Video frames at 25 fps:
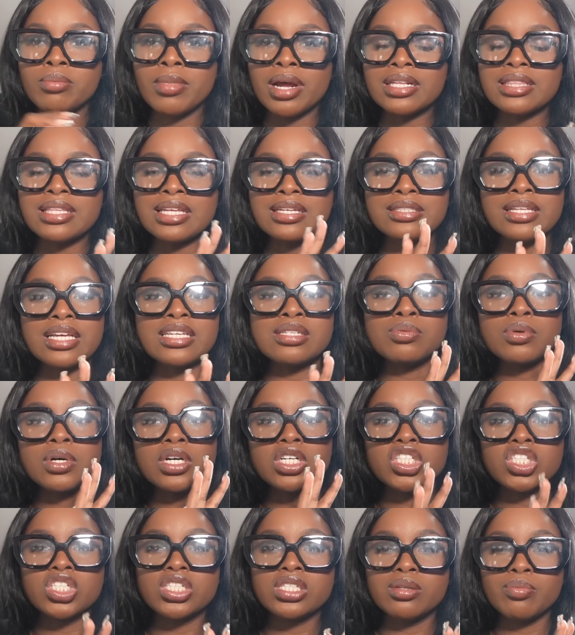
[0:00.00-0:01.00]
I think that's
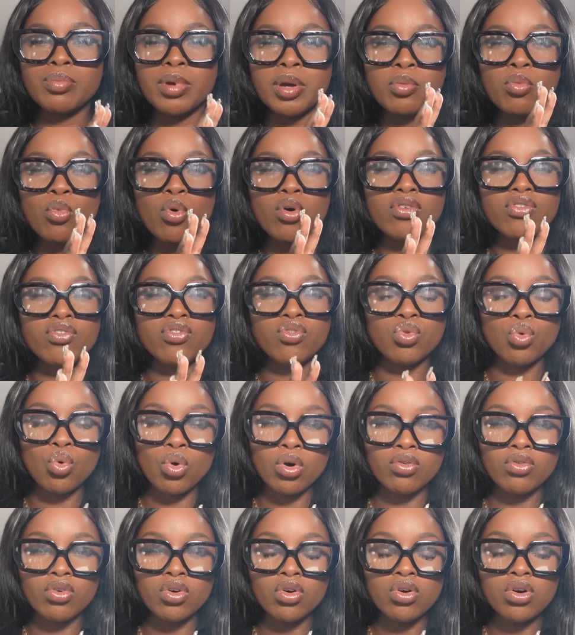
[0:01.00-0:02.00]
because she's a bit more
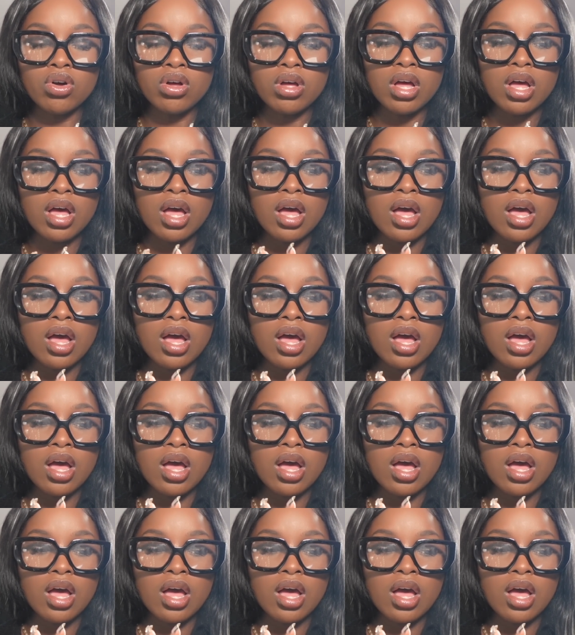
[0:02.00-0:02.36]
floral.